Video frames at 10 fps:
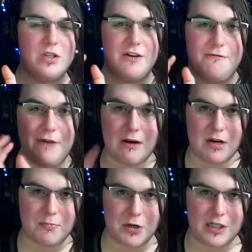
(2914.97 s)
was a
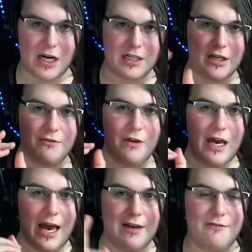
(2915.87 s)
very productive
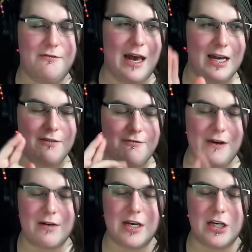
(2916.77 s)
and, and
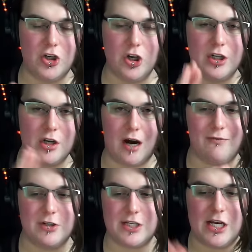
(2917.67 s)
very good
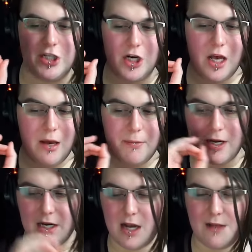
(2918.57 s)
conversation.
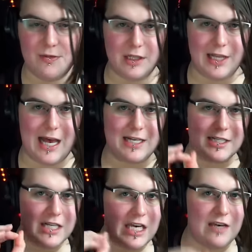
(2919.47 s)
But
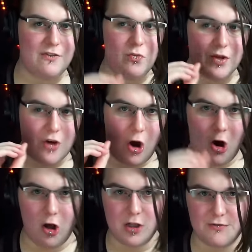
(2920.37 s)
nonetheless, even with
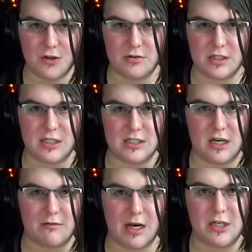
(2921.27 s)
all of those
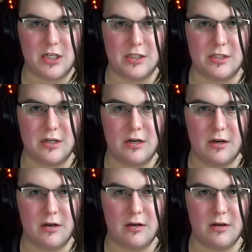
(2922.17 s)
considerations,
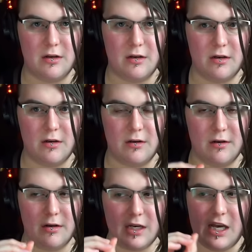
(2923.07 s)

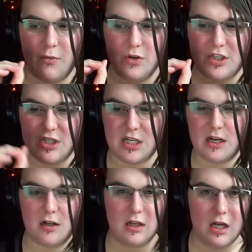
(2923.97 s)
it was
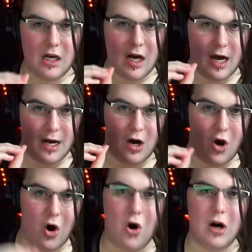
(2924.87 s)
still a
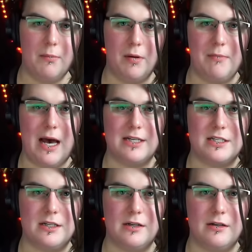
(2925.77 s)
horrible
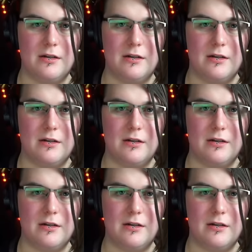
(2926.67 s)
mess.